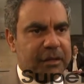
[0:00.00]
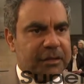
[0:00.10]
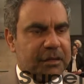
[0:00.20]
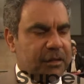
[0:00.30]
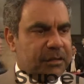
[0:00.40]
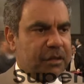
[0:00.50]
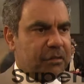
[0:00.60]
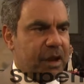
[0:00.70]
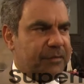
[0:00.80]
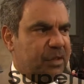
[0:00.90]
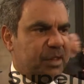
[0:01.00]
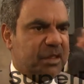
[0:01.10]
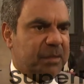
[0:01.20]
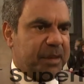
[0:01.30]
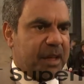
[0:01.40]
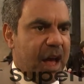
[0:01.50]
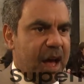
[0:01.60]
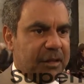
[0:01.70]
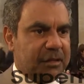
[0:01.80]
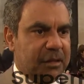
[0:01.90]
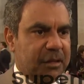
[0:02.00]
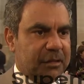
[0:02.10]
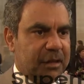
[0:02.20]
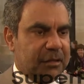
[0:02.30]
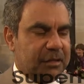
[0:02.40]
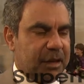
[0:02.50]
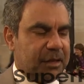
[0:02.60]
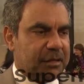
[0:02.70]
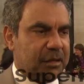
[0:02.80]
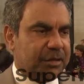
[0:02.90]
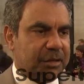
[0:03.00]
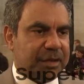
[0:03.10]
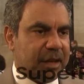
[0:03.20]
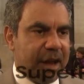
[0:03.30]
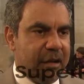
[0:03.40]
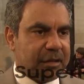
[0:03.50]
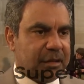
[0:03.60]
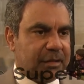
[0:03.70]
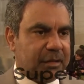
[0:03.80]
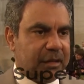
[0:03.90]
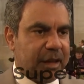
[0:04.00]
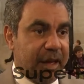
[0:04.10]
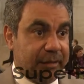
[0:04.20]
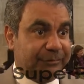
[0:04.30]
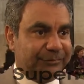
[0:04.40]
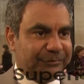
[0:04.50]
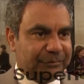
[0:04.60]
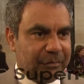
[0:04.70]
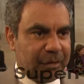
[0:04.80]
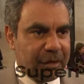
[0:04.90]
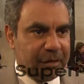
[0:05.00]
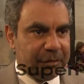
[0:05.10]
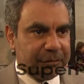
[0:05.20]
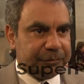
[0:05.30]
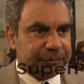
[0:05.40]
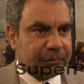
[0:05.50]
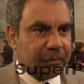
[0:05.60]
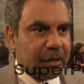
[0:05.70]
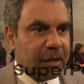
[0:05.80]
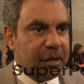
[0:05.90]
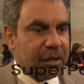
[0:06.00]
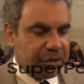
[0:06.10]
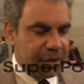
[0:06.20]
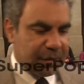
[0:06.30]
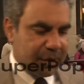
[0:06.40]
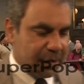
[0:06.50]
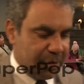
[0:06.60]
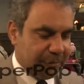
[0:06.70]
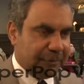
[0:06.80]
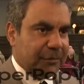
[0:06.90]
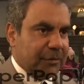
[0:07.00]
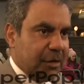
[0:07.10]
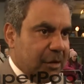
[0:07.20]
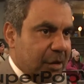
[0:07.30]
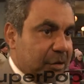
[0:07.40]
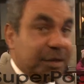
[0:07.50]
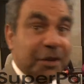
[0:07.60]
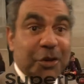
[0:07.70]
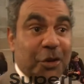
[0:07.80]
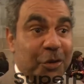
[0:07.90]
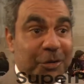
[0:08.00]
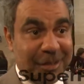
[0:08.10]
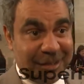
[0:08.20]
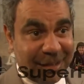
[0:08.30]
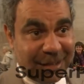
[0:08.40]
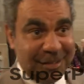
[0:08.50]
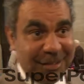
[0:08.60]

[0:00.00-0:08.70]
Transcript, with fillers: he's, he's got a great voice. He's got a big heart, you know, and uh, so it suits our character. So yeah. Brilliant. Well, have a lovely. Cheers. Thank you. Uh, really nice to see right, you. You'll see the girls in a second.